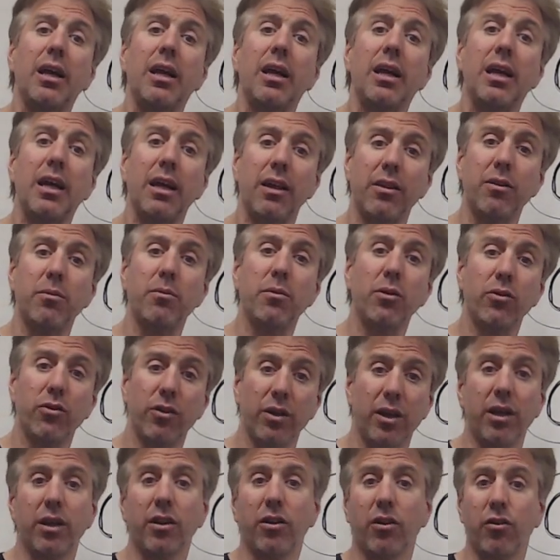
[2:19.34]
in the
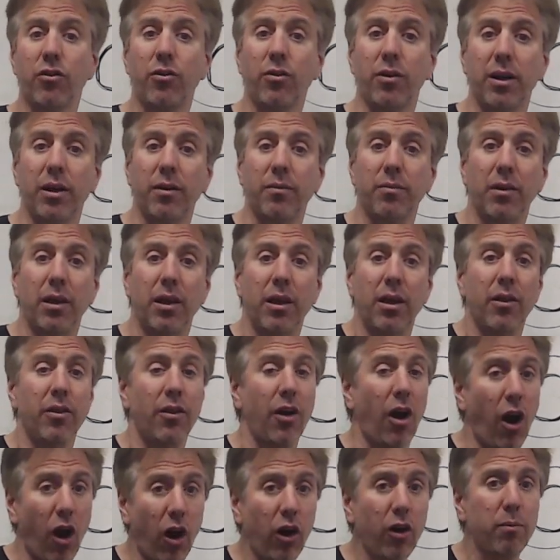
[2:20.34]
music industry. The
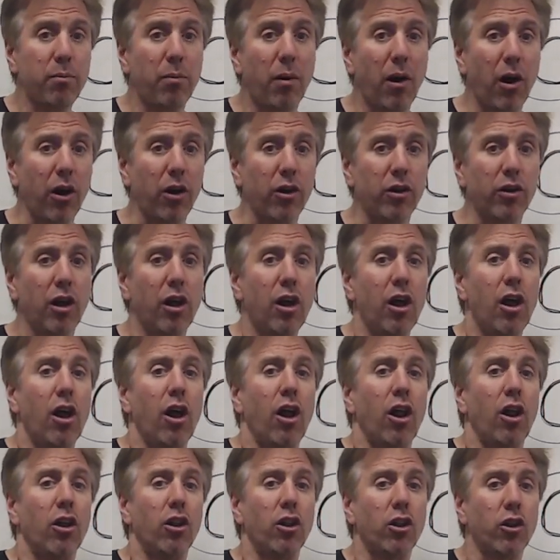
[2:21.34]
hard part,
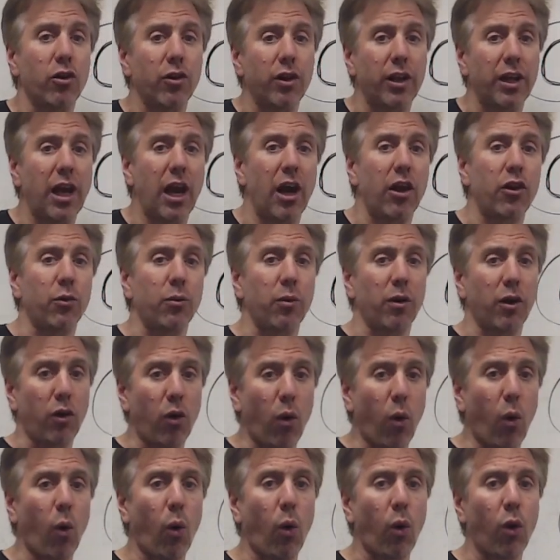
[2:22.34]
learning how to
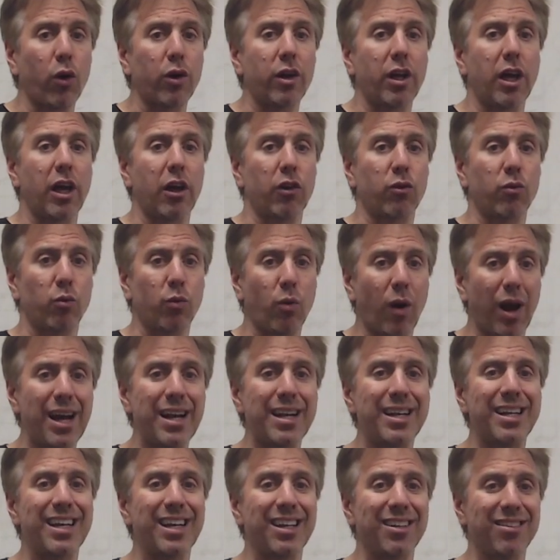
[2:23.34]
record and
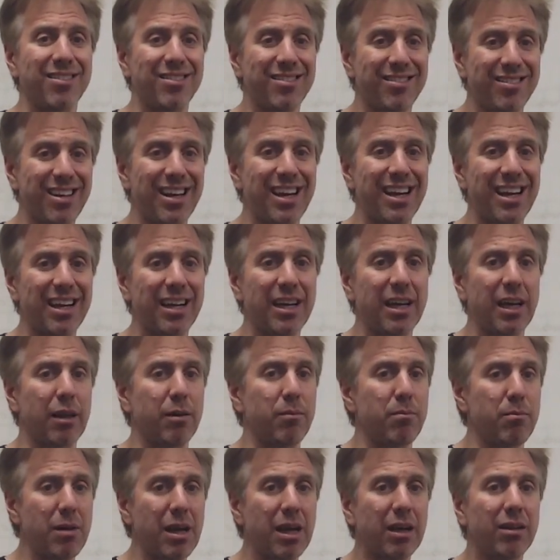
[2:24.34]
write and sing
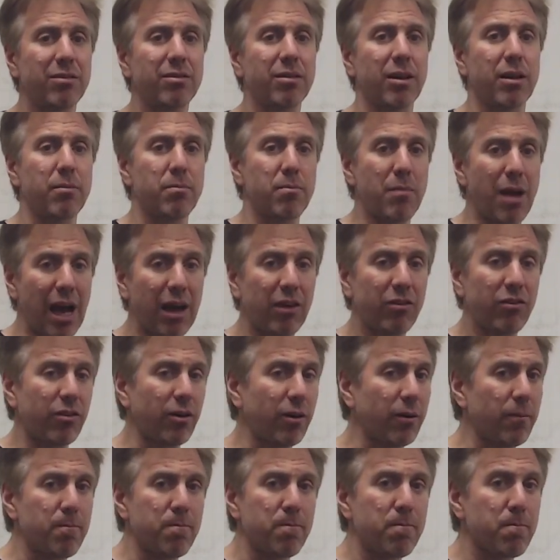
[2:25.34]
and mix and
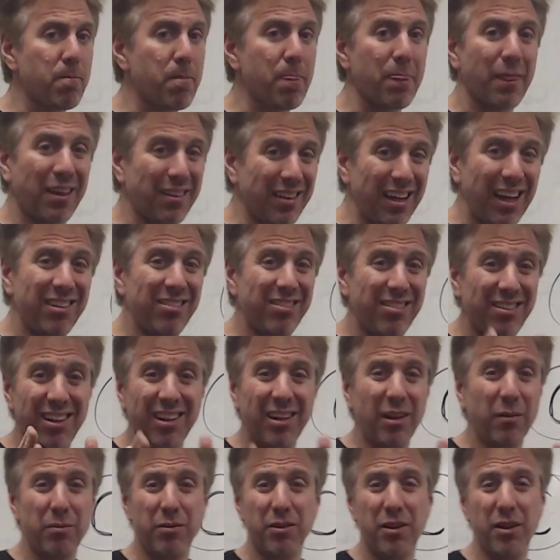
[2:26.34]
master, that's still
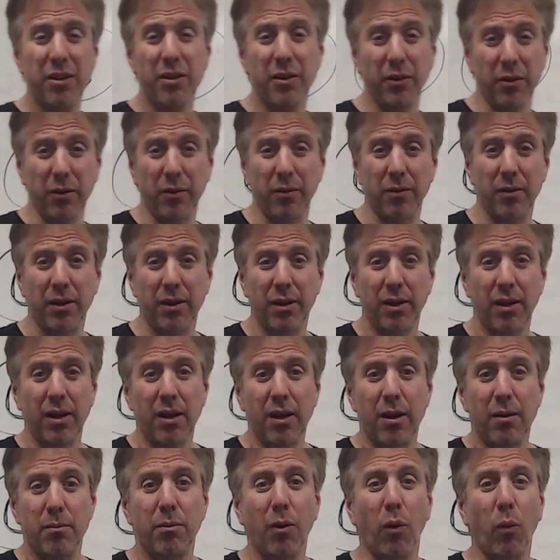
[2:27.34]
up to you.
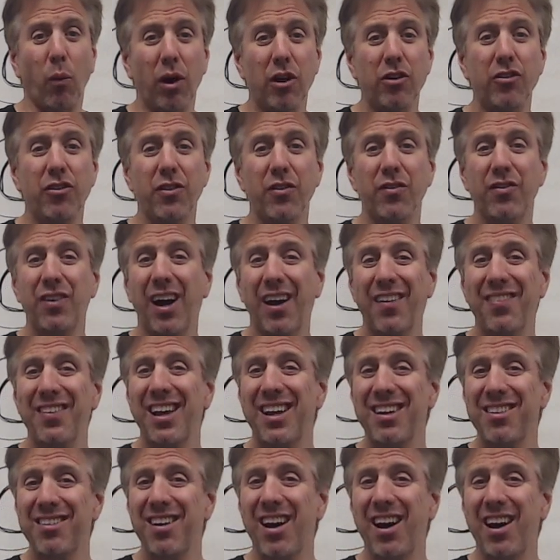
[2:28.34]
But once you've got
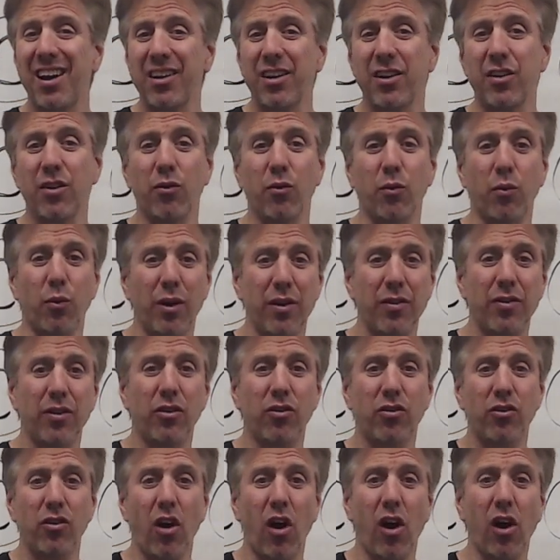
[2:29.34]
that done and you've written the
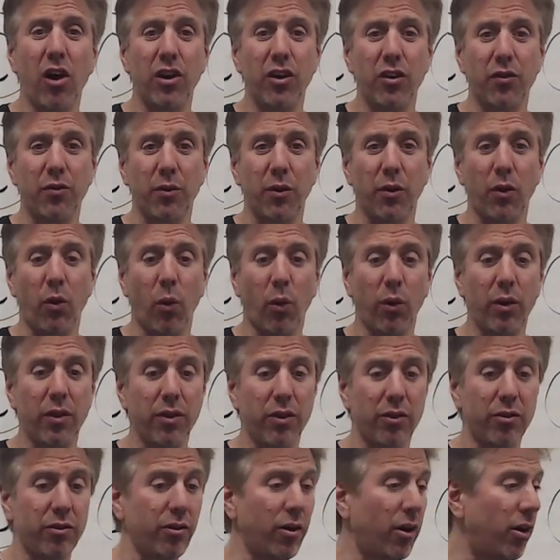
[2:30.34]
song and you've recorded
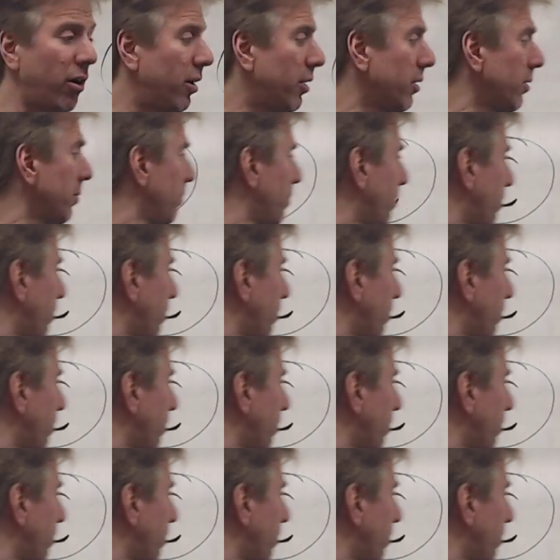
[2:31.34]
the song,